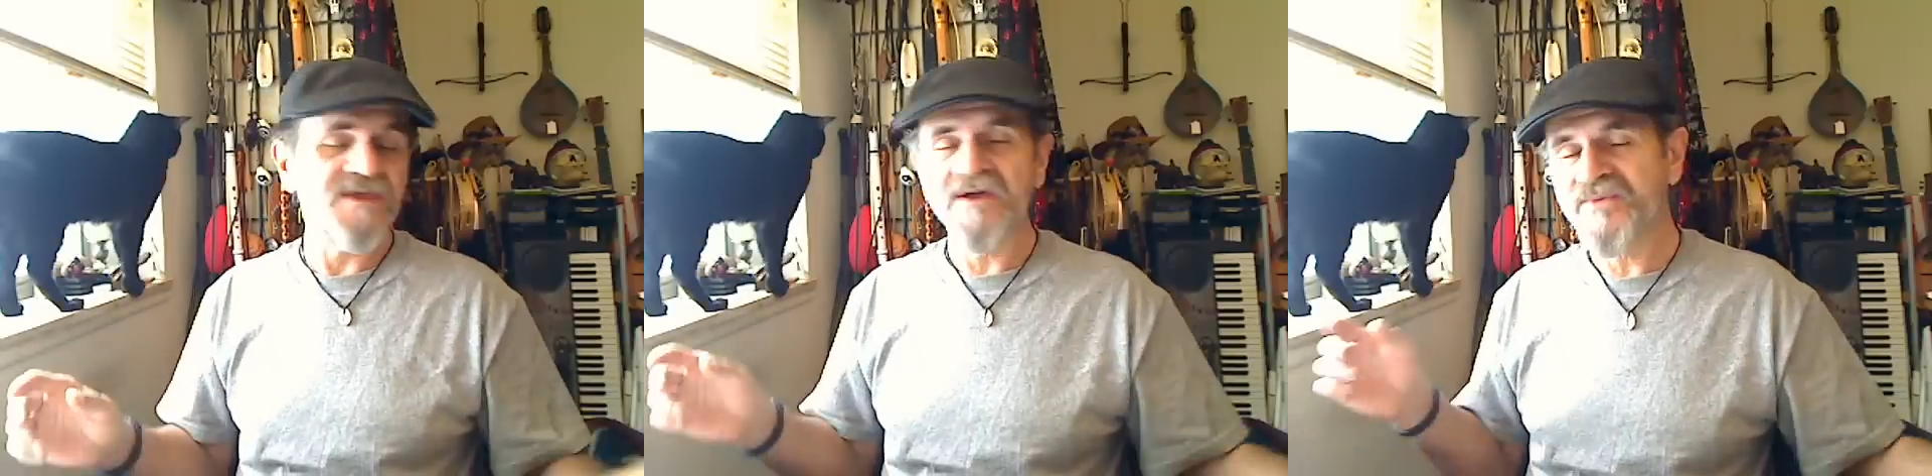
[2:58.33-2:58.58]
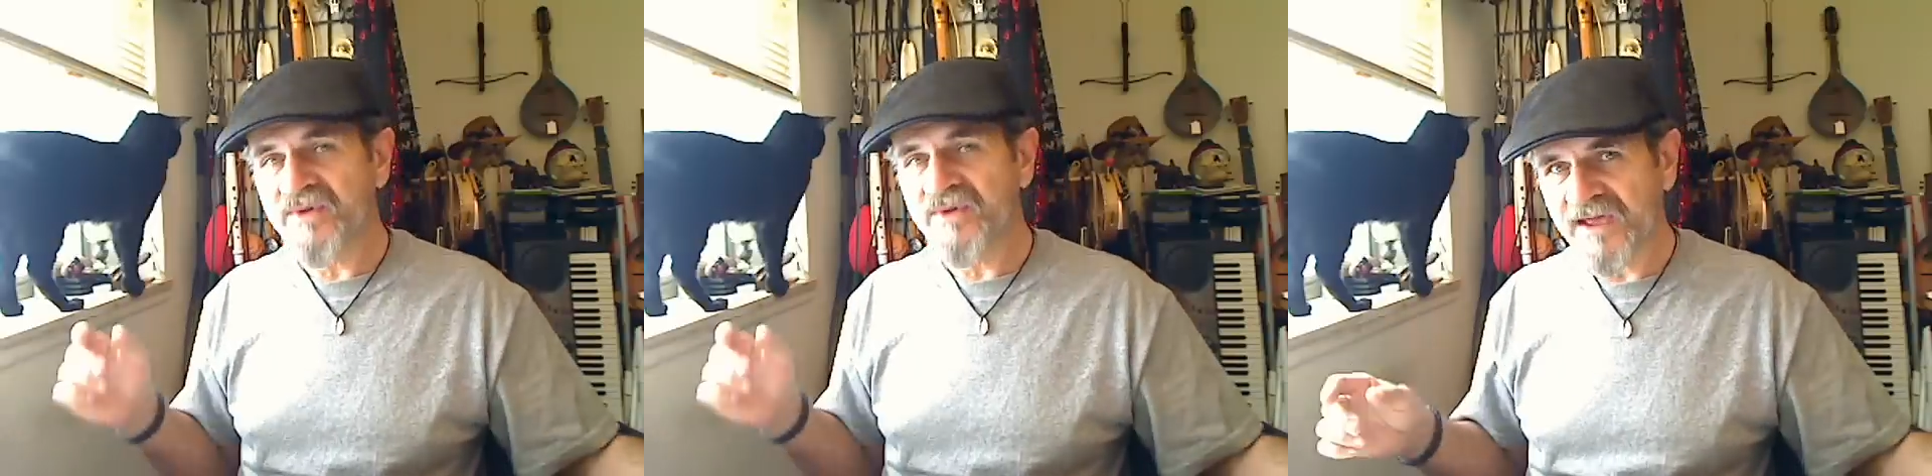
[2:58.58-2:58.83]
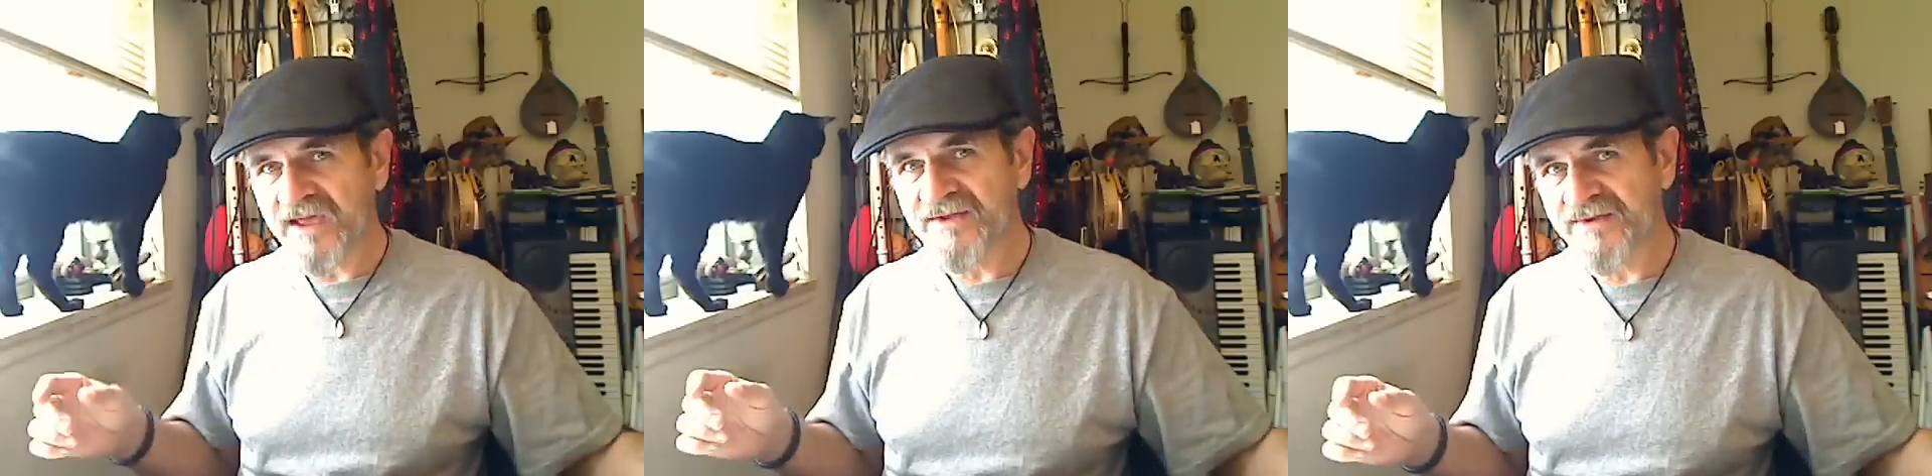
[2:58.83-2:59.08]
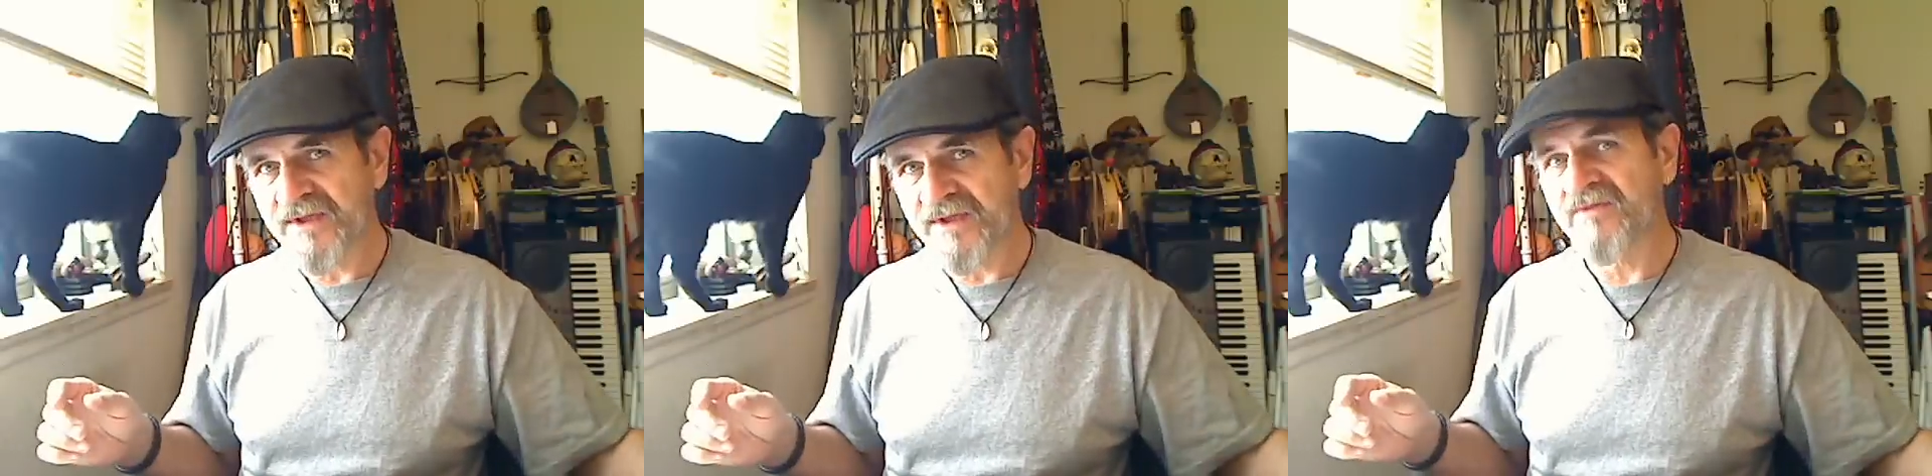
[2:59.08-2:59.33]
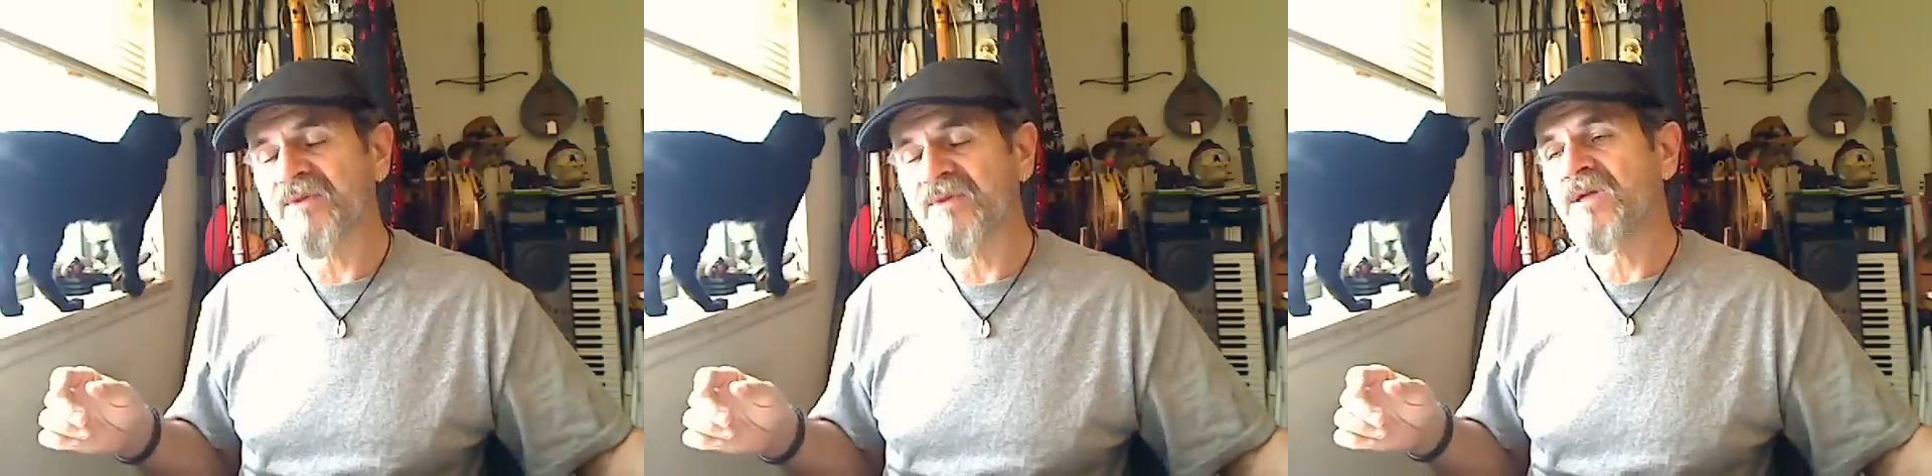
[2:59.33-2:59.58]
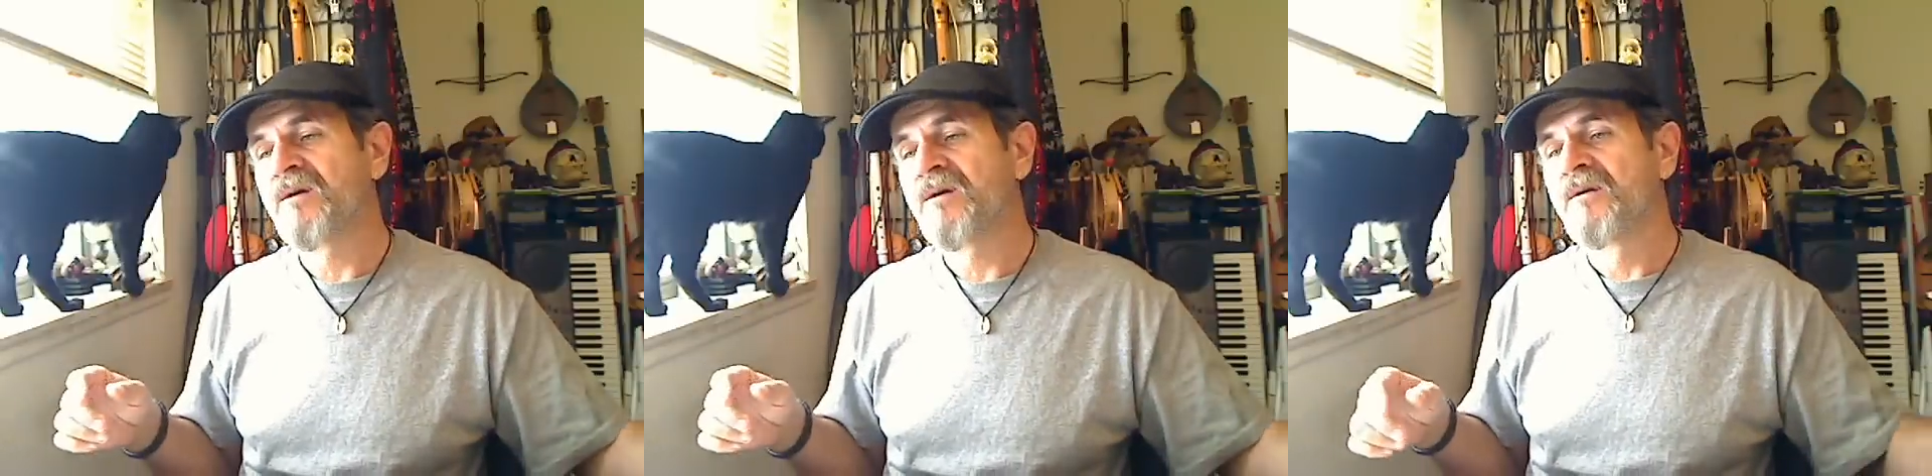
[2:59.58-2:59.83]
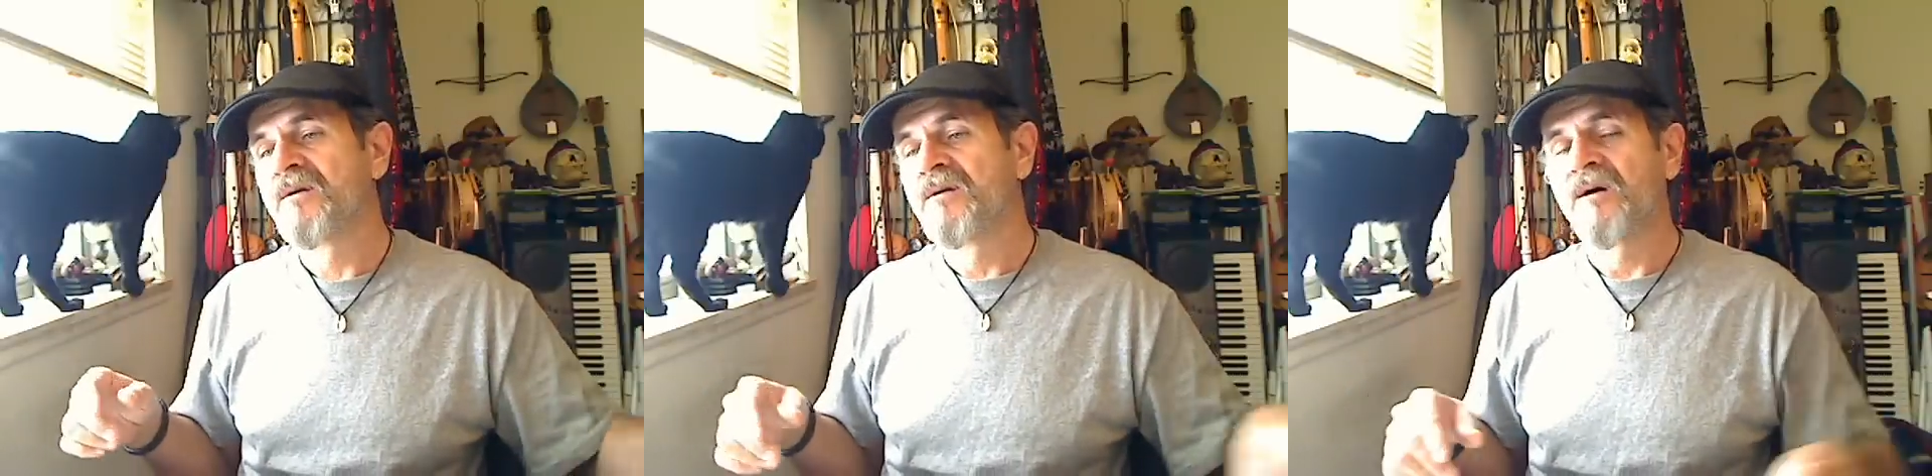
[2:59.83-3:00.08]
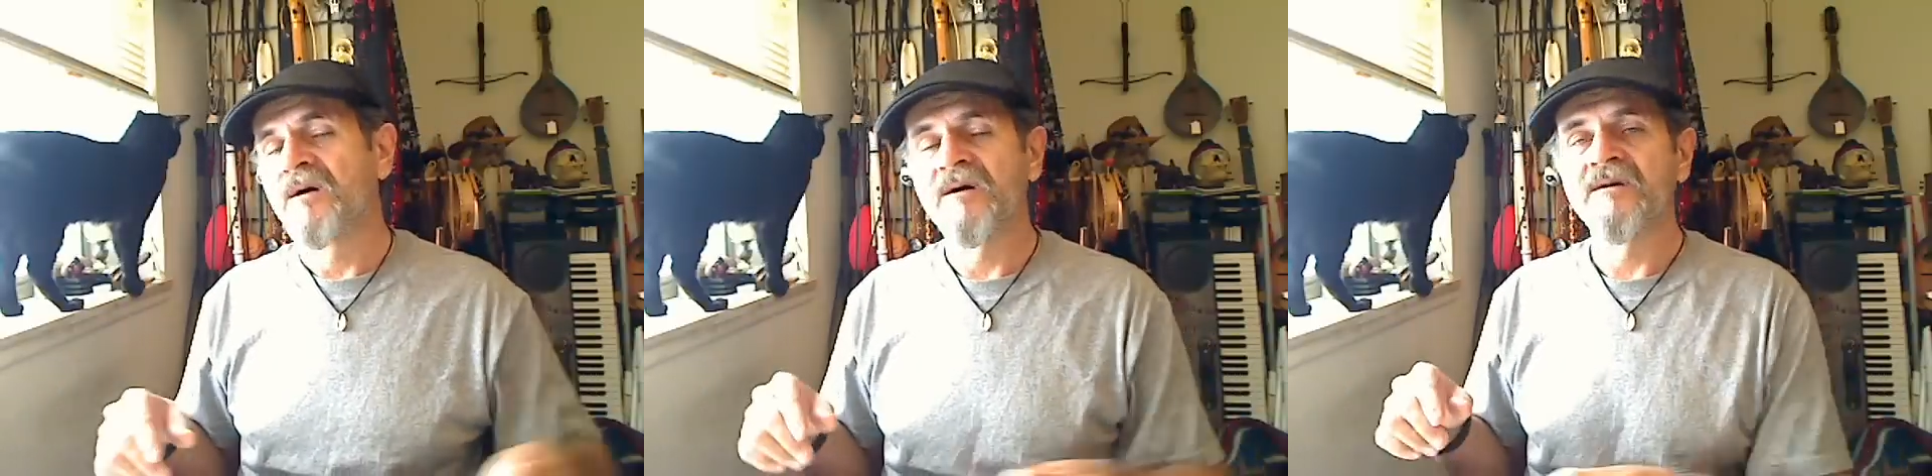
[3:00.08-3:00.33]
yes, you can send me
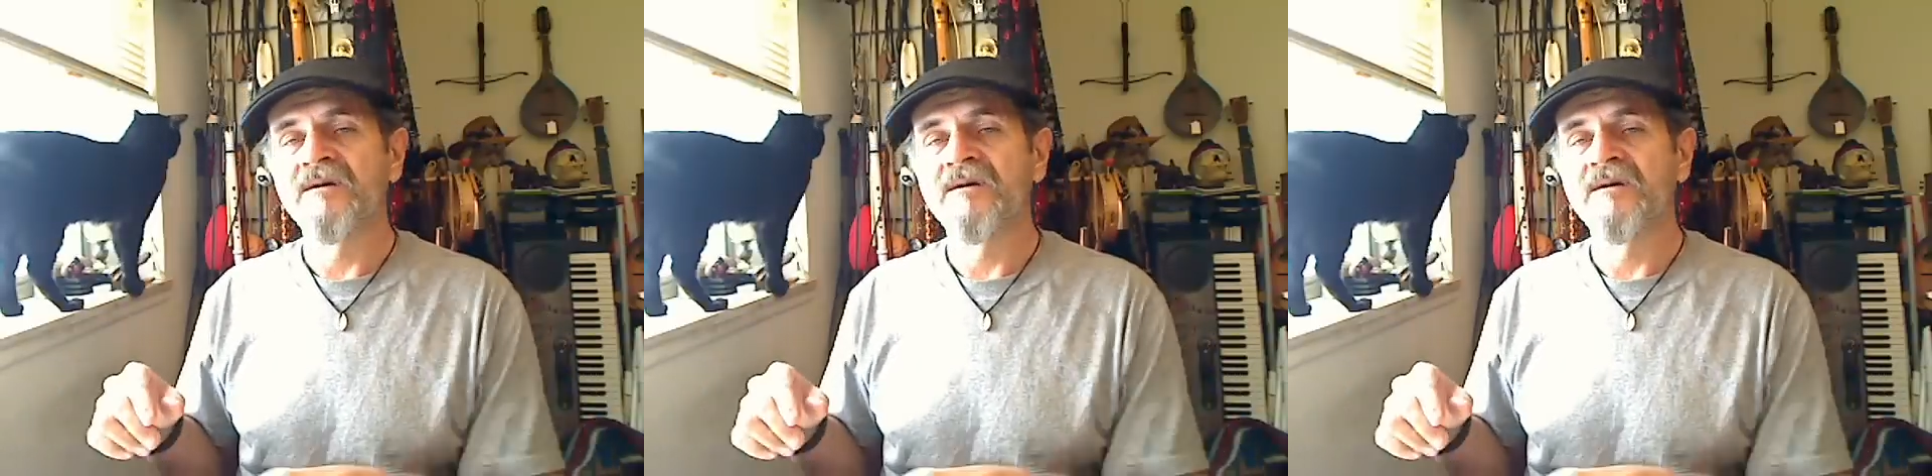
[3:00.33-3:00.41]
a